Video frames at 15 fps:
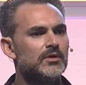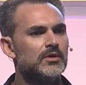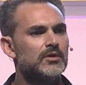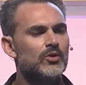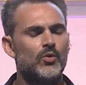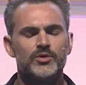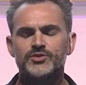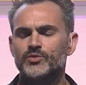
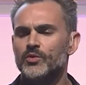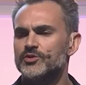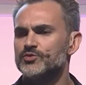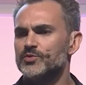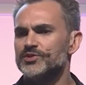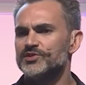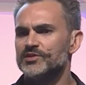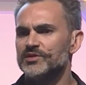Coinsquare has
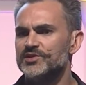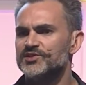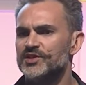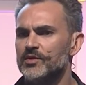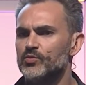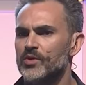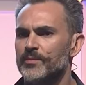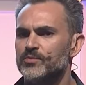recently
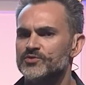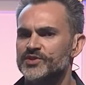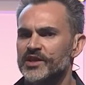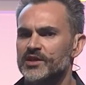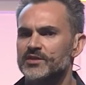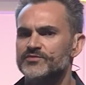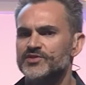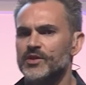sent
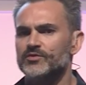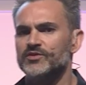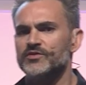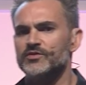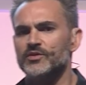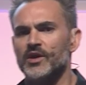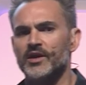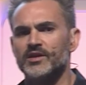representatives out to the
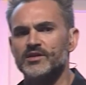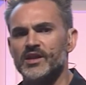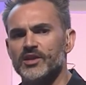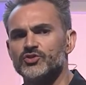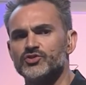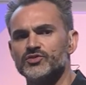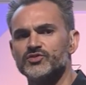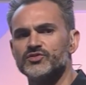United
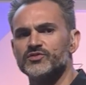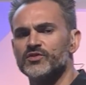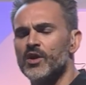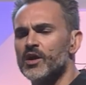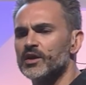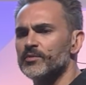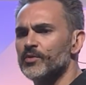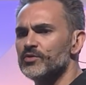Nations to
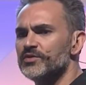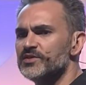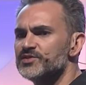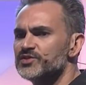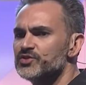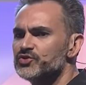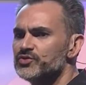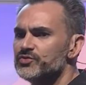talk about these
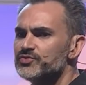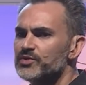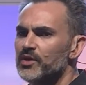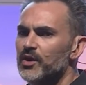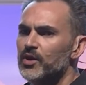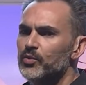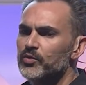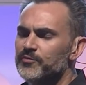issues.
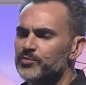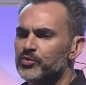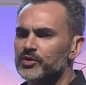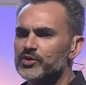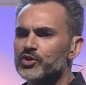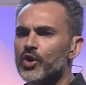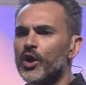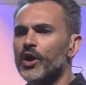We've put
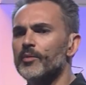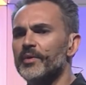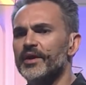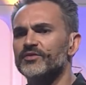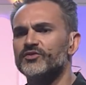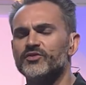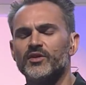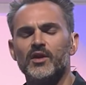in
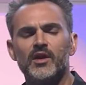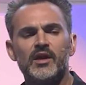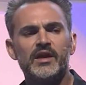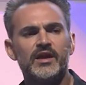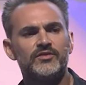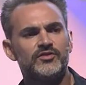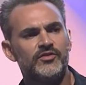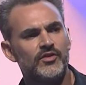comments
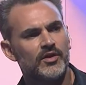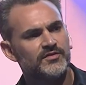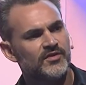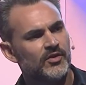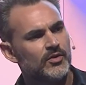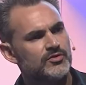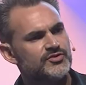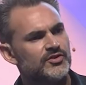into the
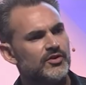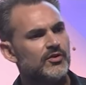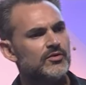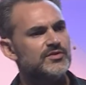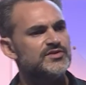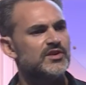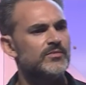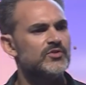Ontario
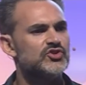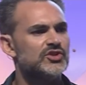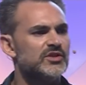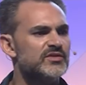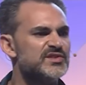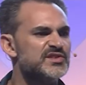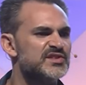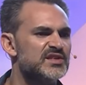Securities Commission
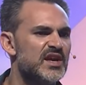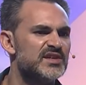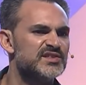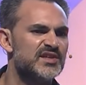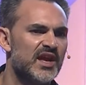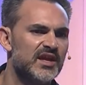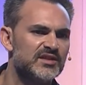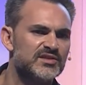and the
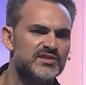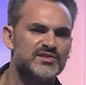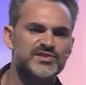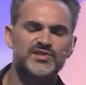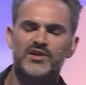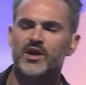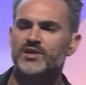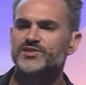CSA to
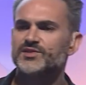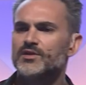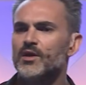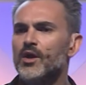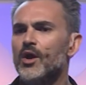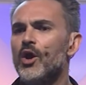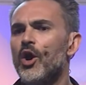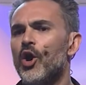discuss
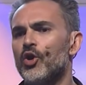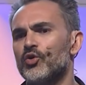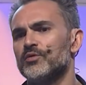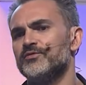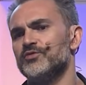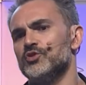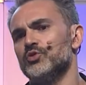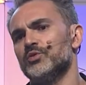our
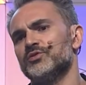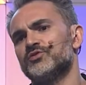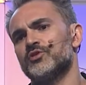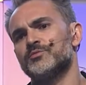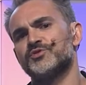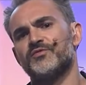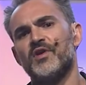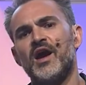view in
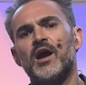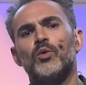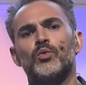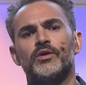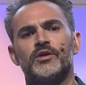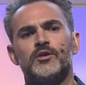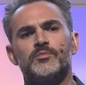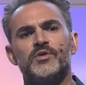terms of how we're
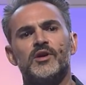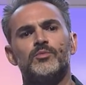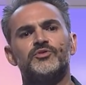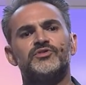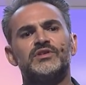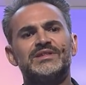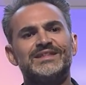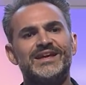going to be able
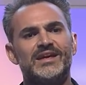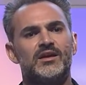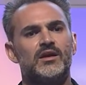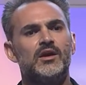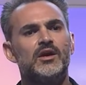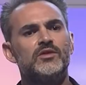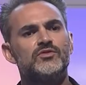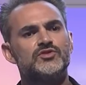to link
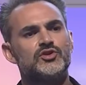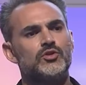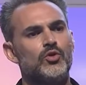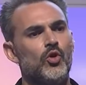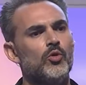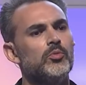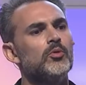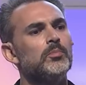this
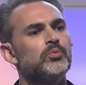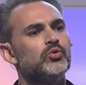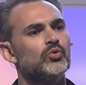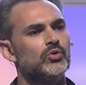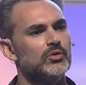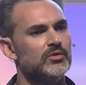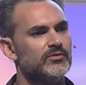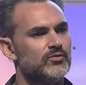global
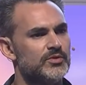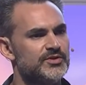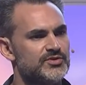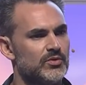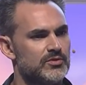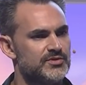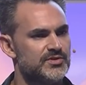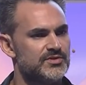pool of
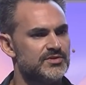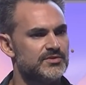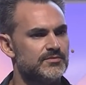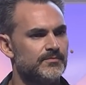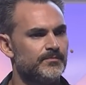resources.